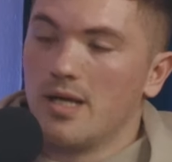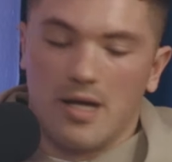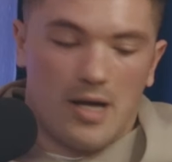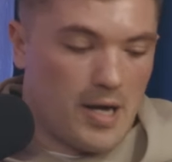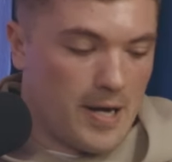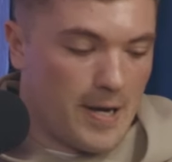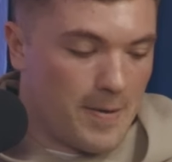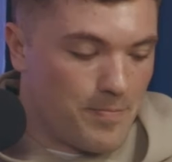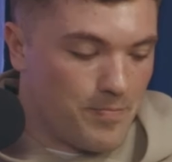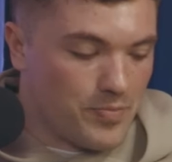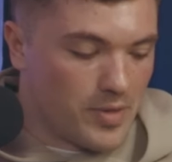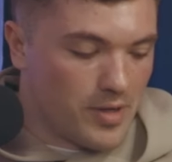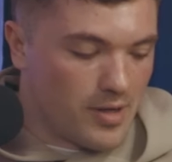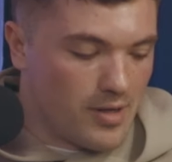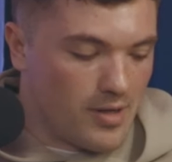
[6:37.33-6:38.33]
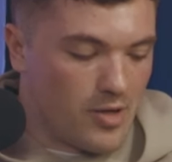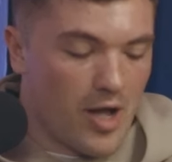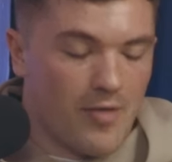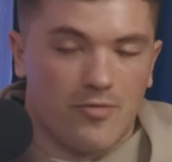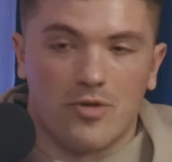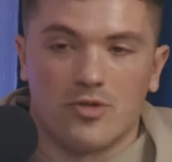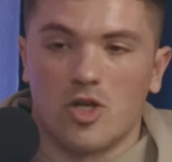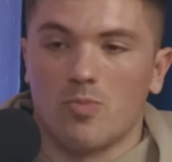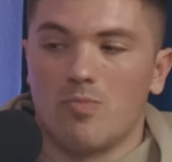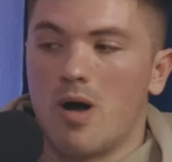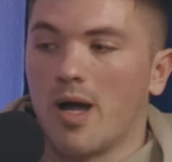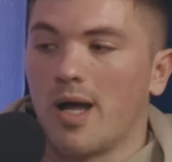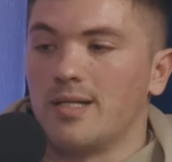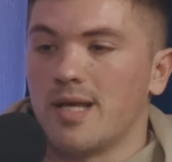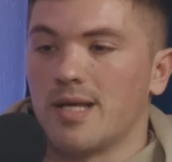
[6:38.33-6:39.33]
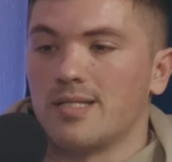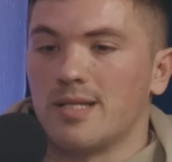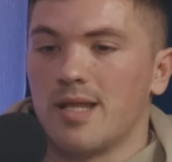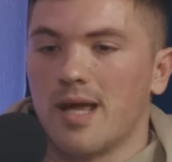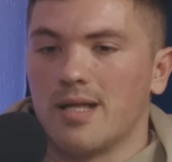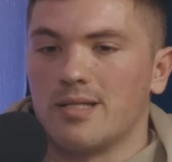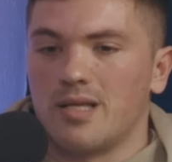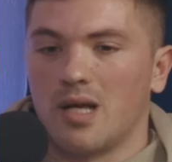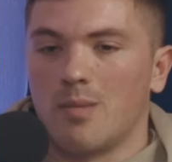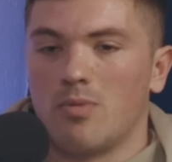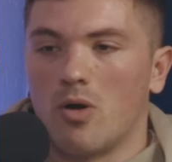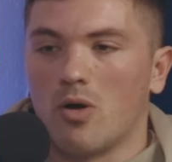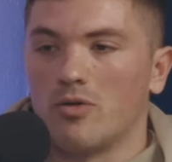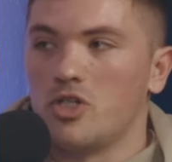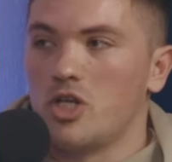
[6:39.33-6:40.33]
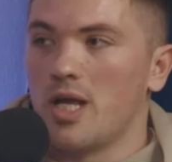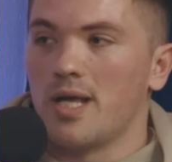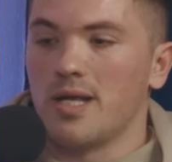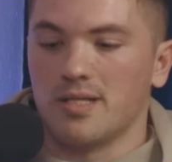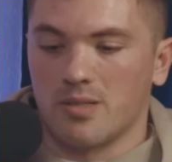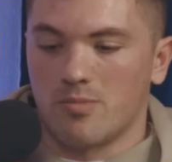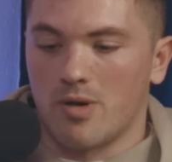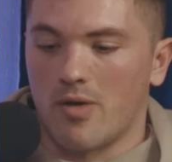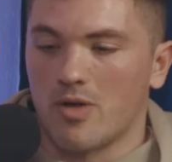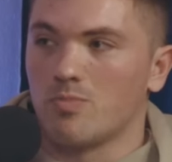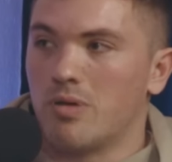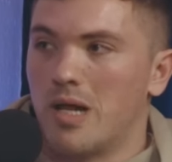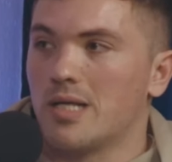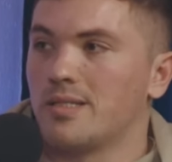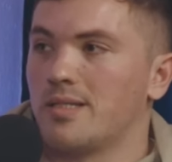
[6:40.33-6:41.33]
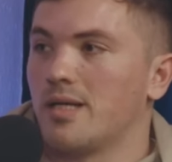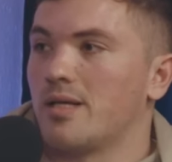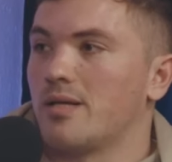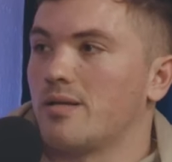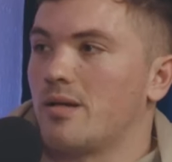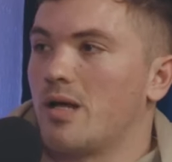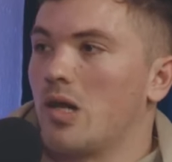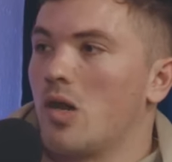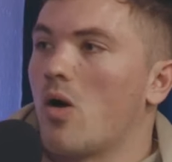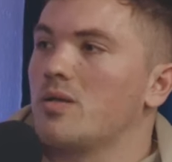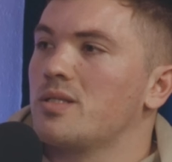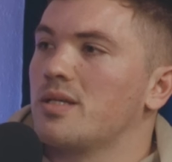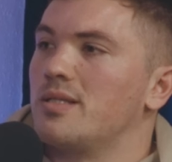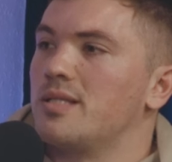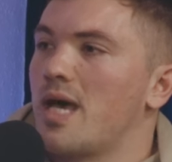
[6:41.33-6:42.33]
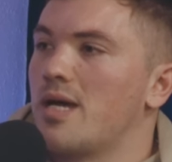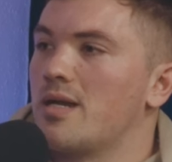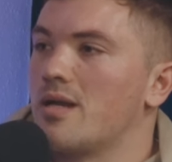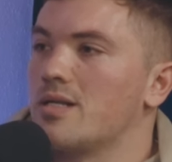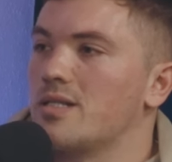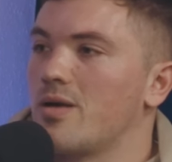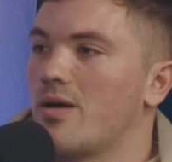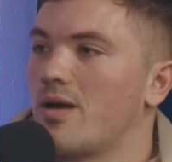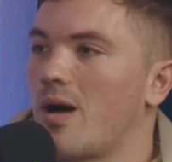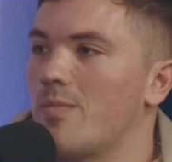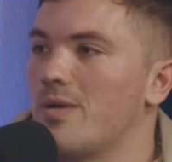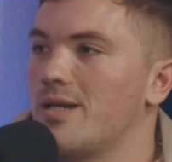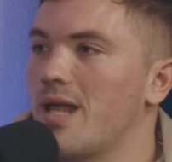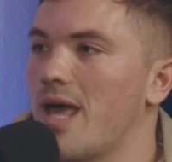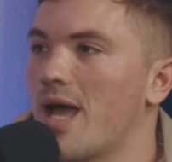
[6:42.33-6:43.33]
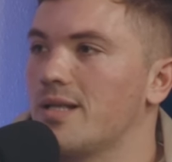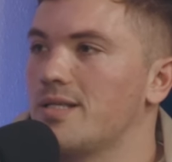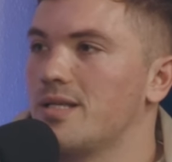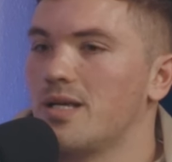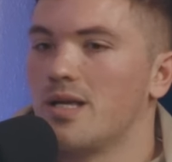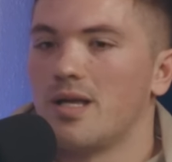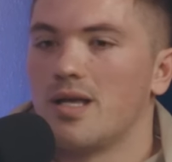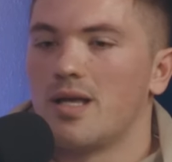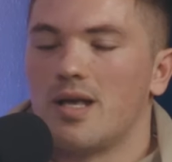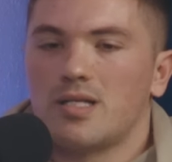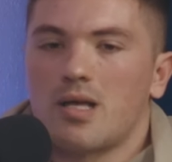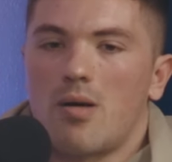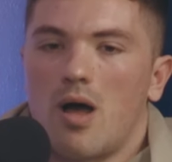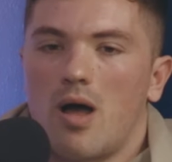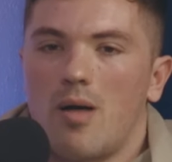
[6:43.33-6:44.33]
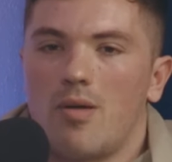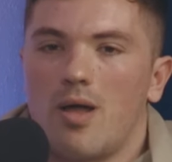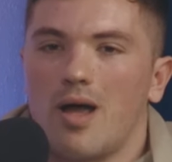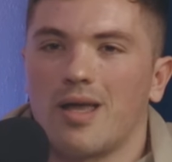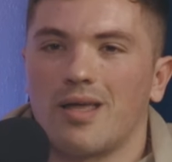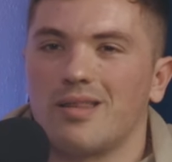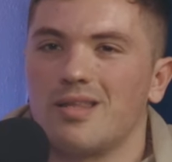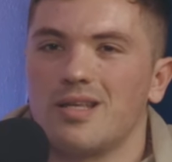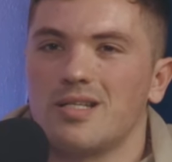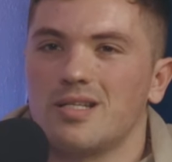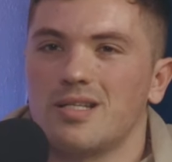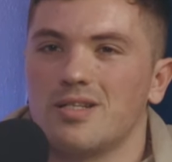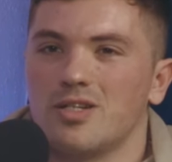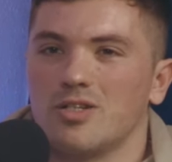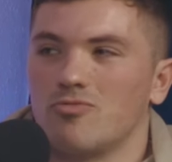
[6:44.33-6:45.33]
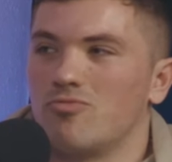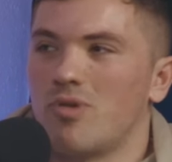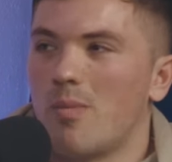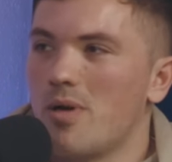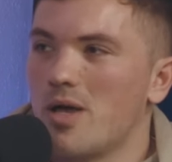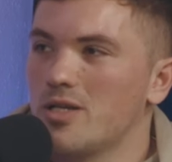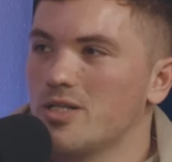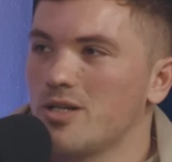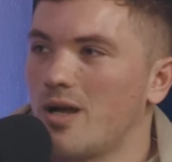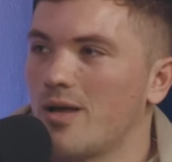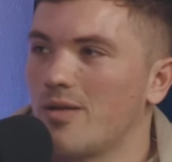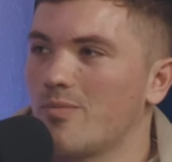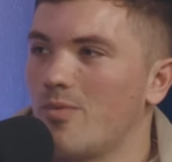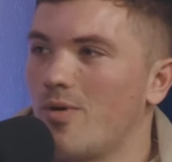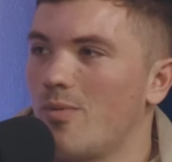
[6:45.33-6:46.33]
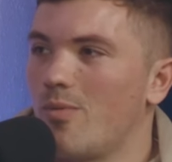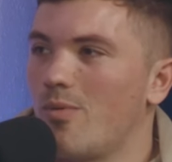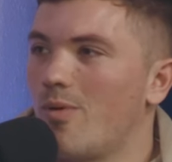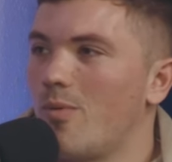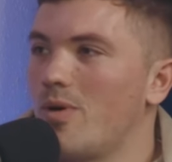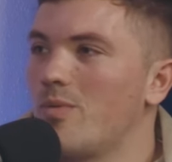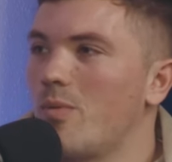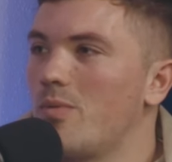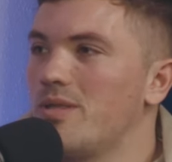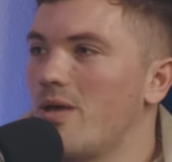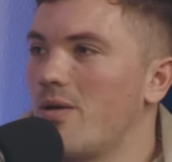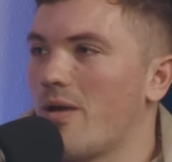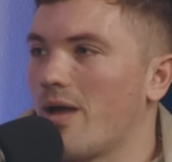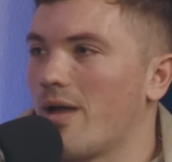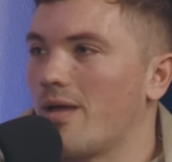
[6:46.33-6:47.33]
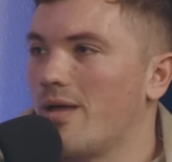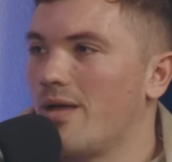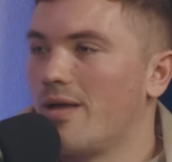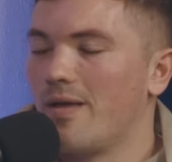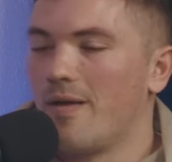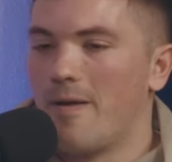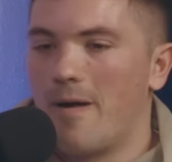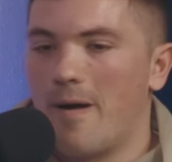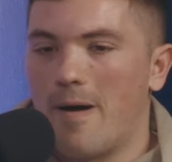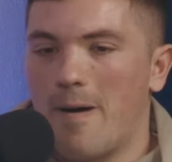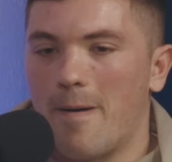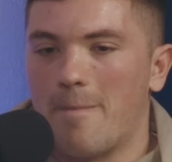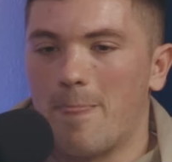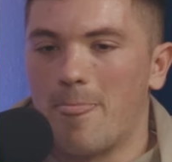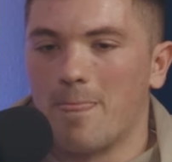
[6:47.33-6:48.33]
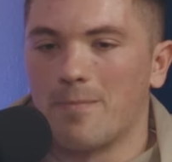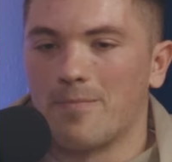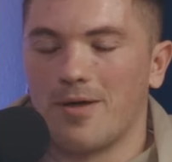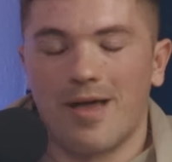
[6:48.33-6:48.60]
Going to the supermarkets yesterday and seeing a block of cheese in one of those plastic like locked containers, so it can't be nicked. It's like, I'm like, this is just rubbish. Like, what are we doing? So